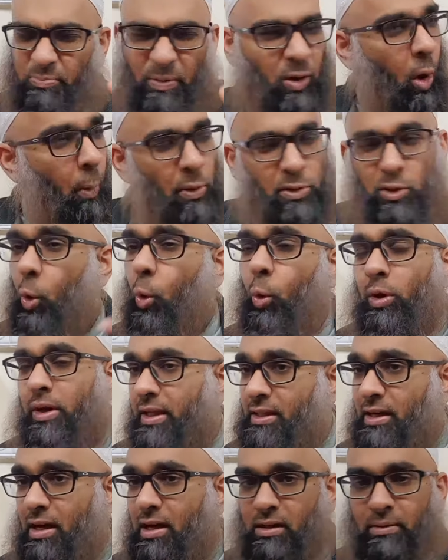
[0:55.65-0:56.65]
spend almost the whole
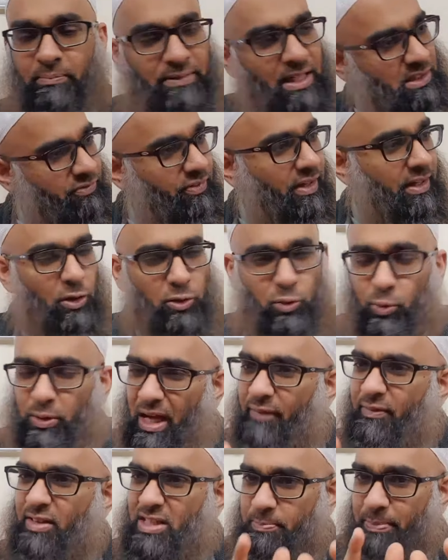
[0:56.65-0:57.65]
day in the haram, that's fine, because you
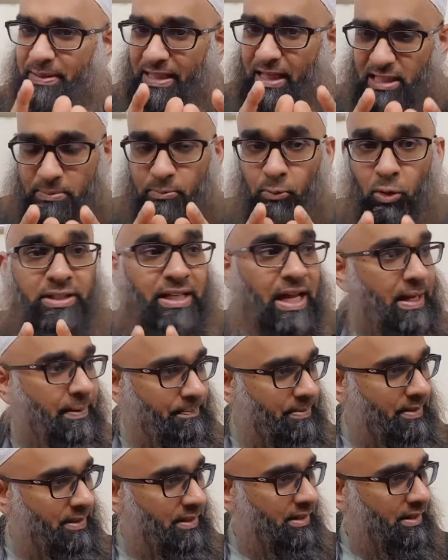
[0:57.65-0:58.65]
only have that small
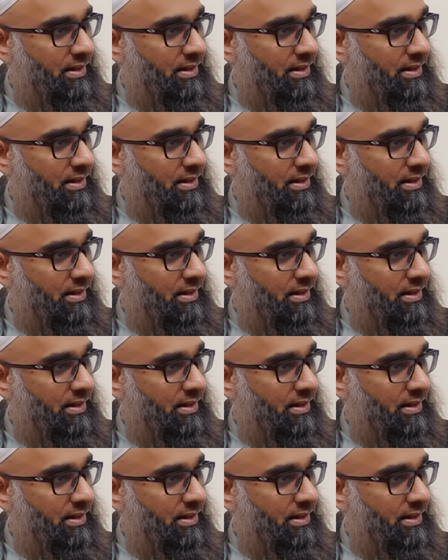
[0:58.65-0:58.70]
time.